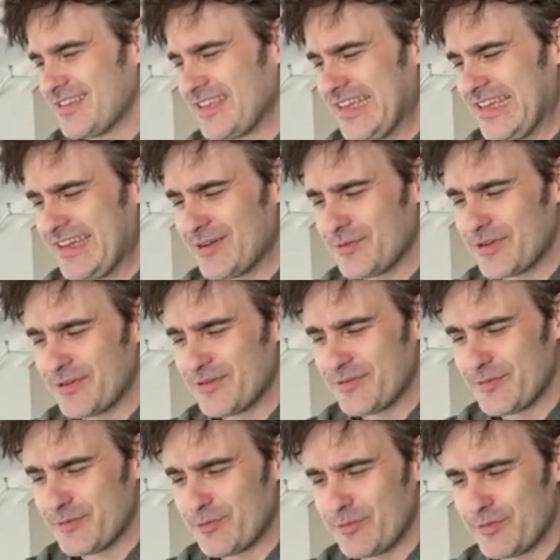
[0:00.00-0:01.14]
yeah,
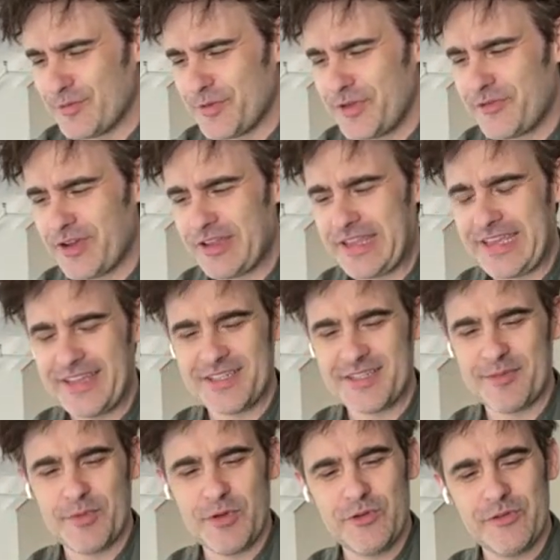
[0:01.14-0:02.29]
we finally get
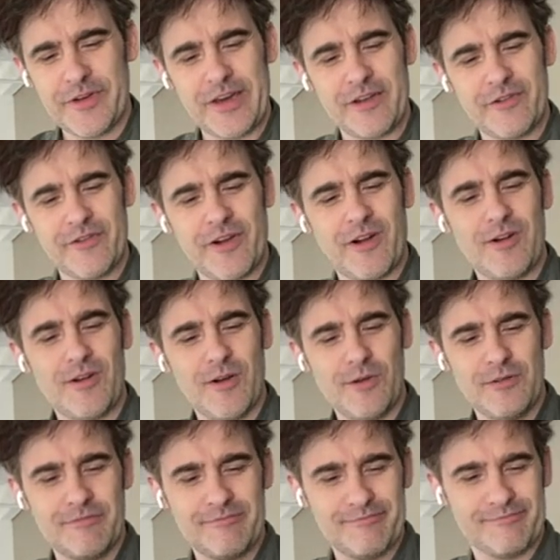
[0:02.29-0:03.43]
to move out of our
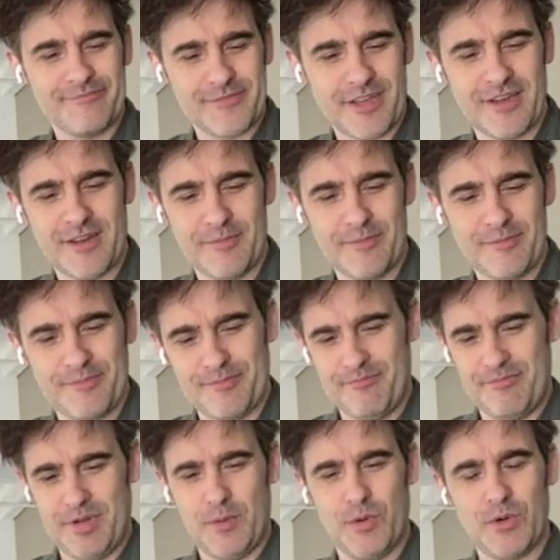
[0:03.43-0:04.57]
own kind of
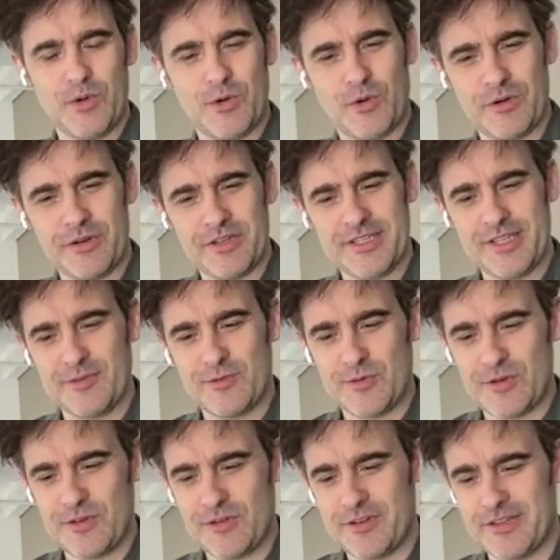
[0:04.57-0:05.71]
bubble quarantine
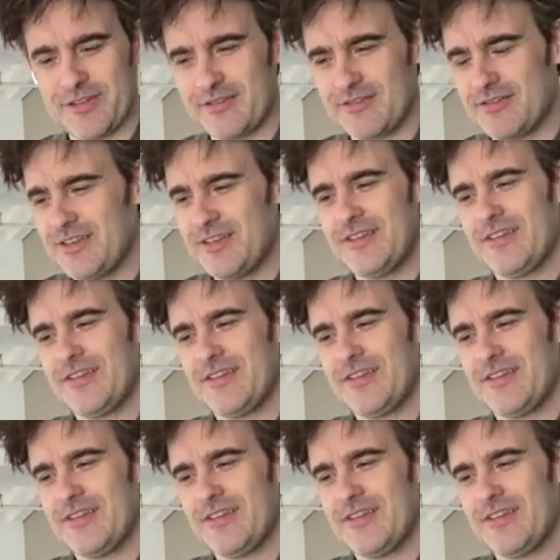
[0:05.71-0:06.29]
world, and